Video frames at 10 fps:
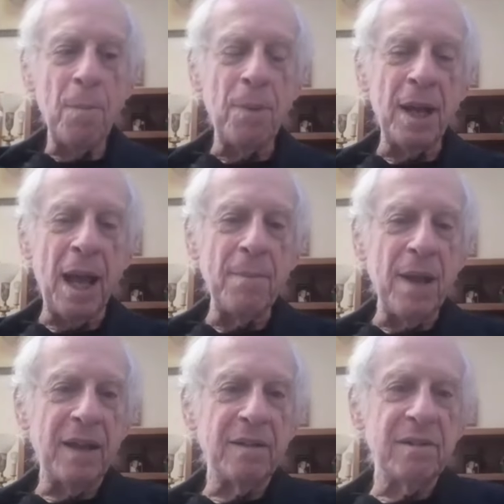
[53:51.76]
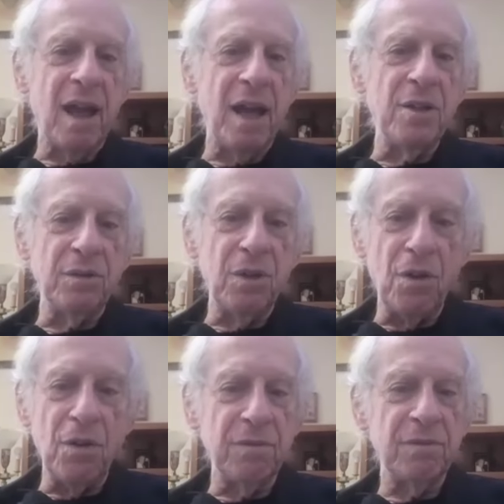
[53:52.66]
but I'm not, I don't
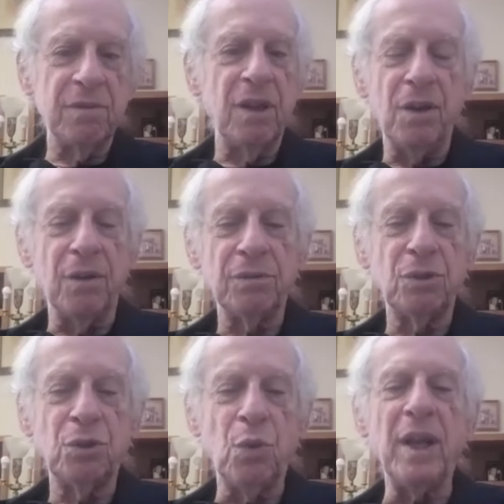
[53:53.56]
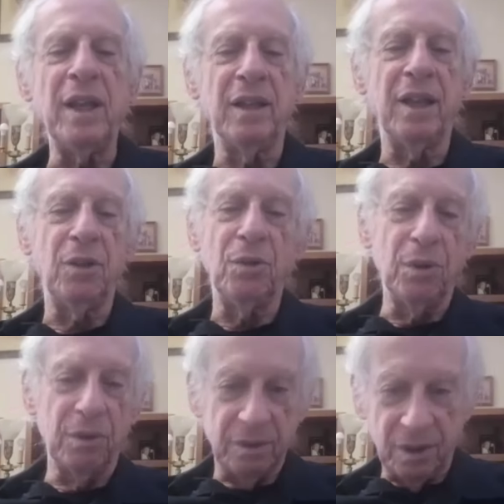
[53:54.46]
know, you know, 20 like you
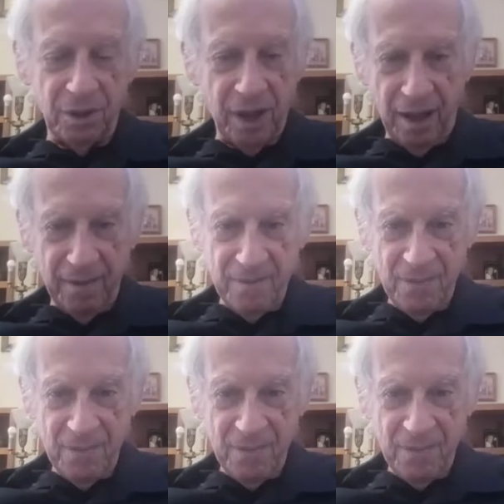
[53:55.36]
do, okay?